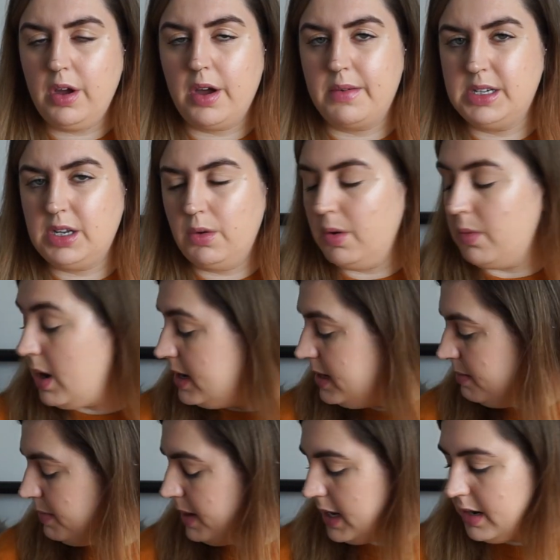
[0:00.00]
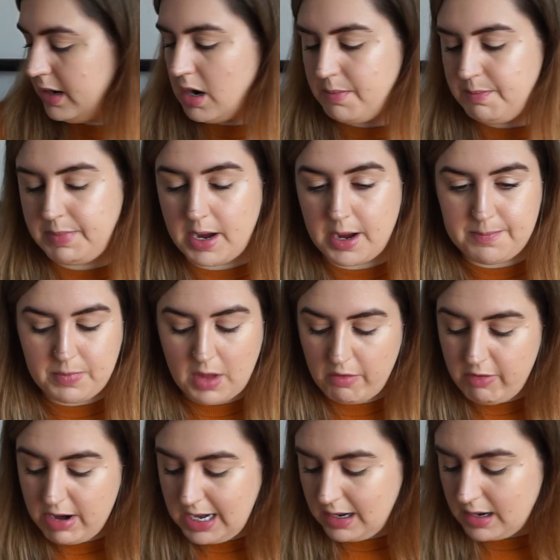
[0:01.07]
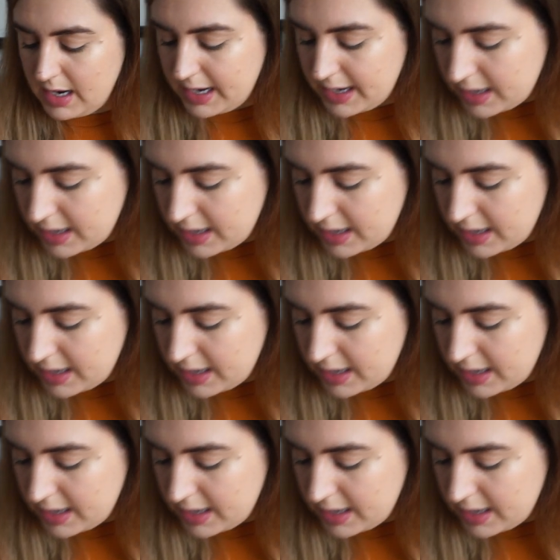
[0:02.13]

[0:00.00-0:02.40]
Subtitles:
I don't know why I didn't pick it up, but I really like